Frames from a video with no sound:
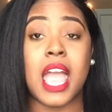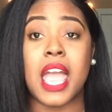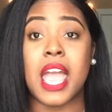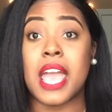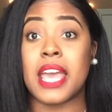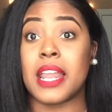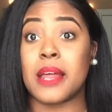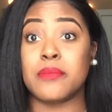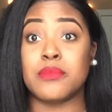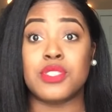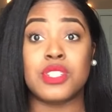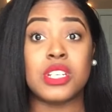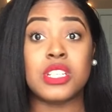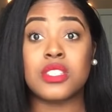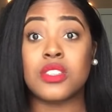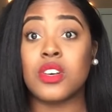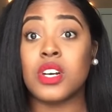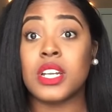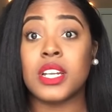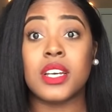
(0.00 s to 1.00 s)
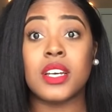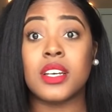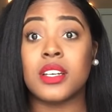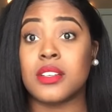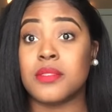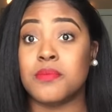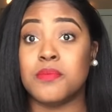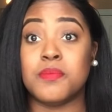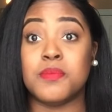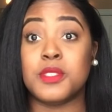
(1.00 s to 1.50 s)
and I'm just
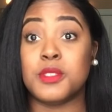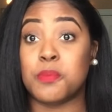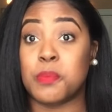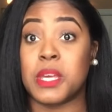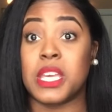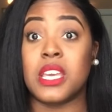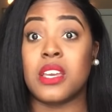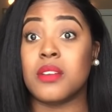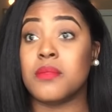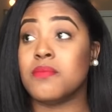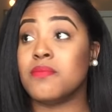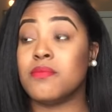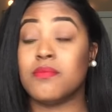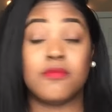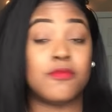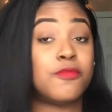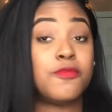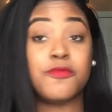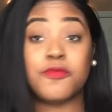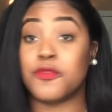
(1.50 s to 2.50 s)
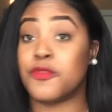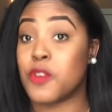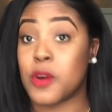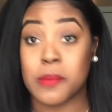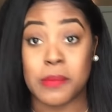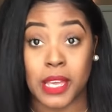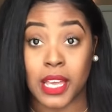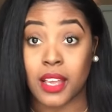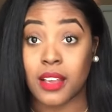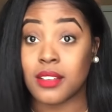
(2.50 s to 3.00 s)
gonna speak for
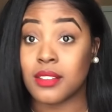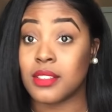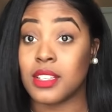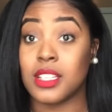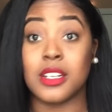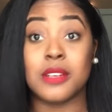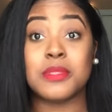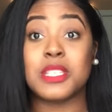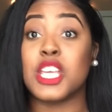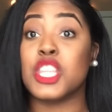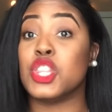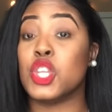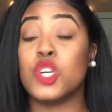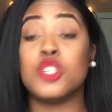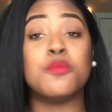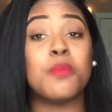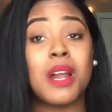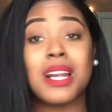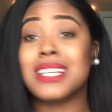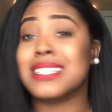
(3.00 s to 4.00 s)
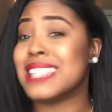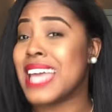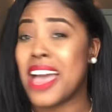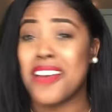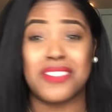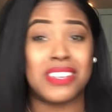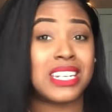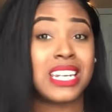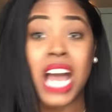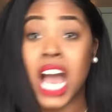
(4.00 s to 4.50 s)
me, you know what I'm saying, those products have
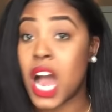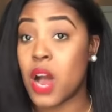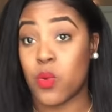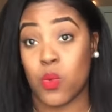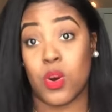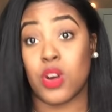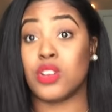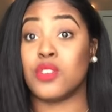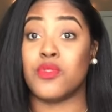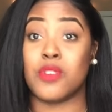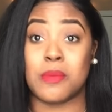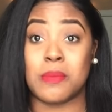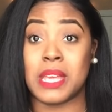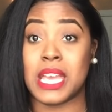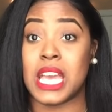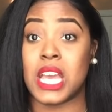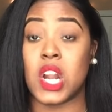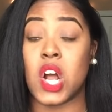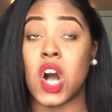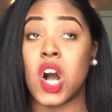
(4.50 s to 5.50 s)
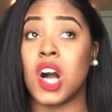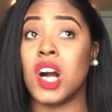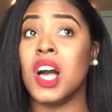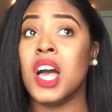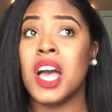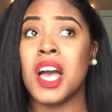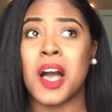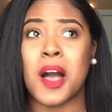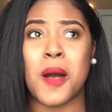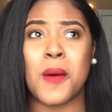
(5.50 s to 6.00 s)
not worked for me at all.
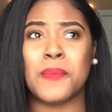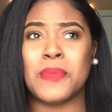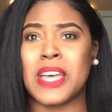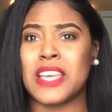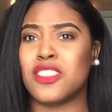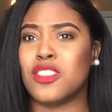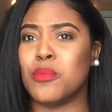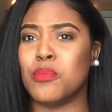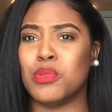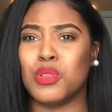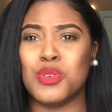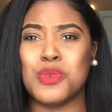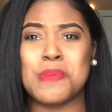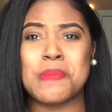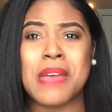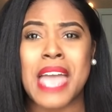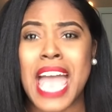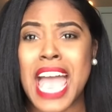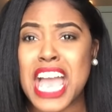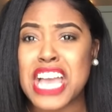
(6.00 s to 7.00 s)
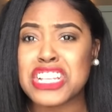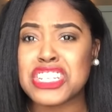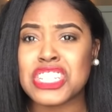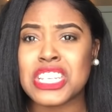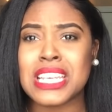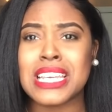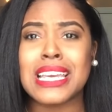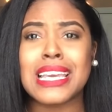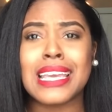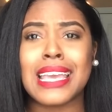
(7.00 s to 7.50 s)
Like the Blue
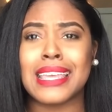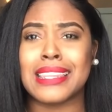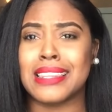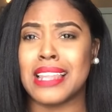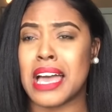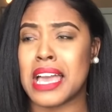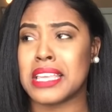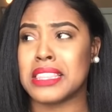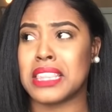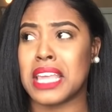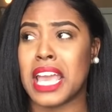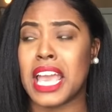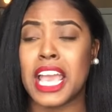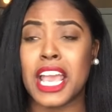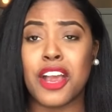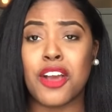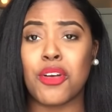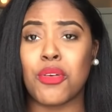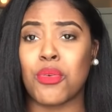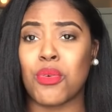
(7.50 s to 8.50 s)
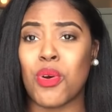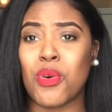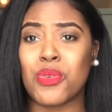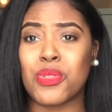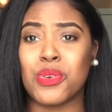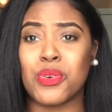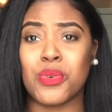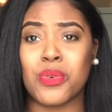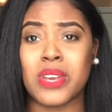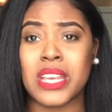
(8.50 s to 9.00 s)
Magic and like the hair growth
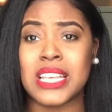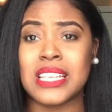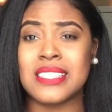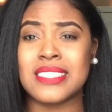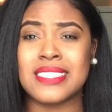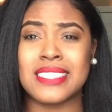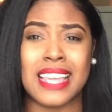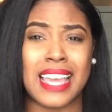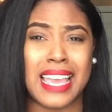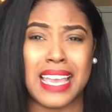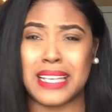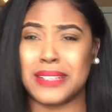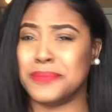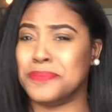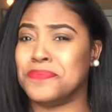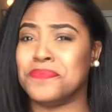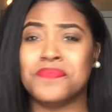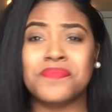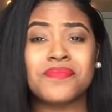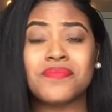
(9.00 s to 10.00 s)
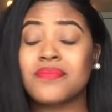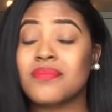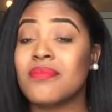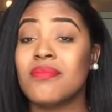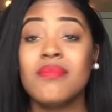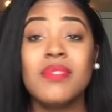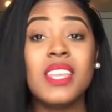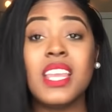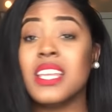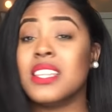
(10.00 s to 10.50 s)
grease, and
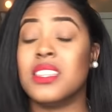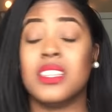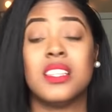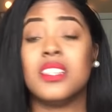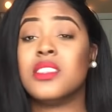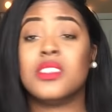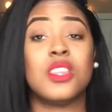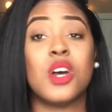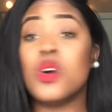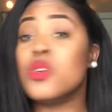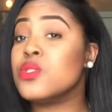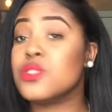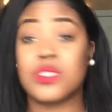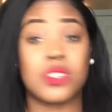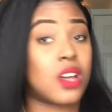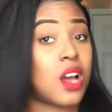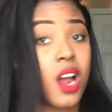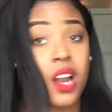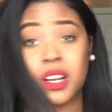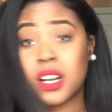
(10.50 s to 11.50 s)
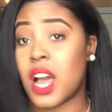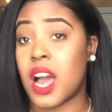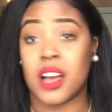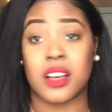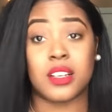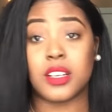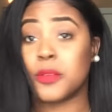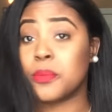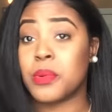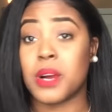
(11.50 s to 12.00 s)
those are not
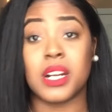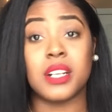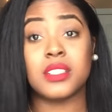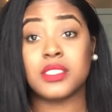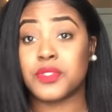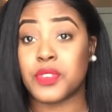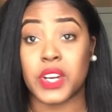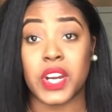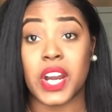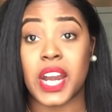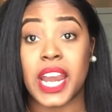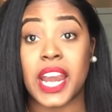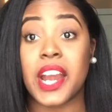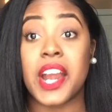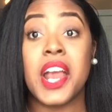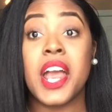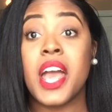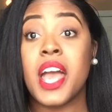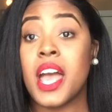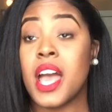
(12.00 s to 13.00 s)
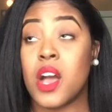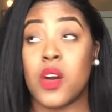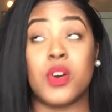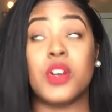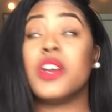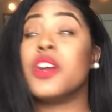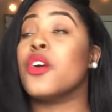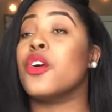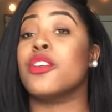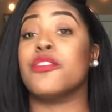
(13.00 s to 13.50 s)
good products for your hair,
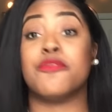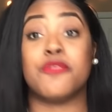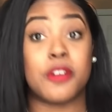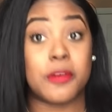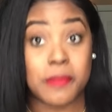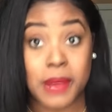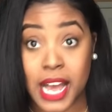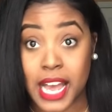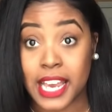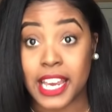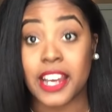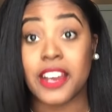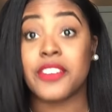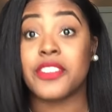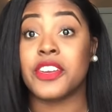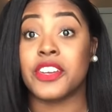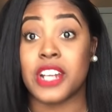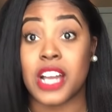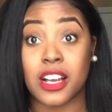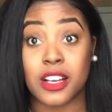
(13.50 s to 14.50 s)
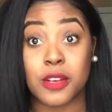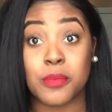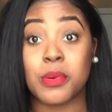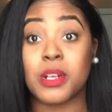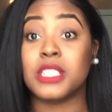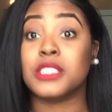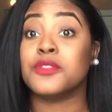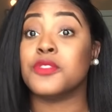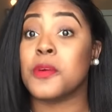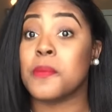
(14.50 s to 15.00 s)
or for my hair. They're not good
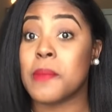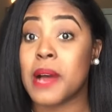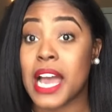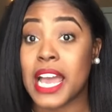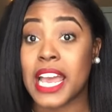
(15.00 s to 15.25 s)
products for my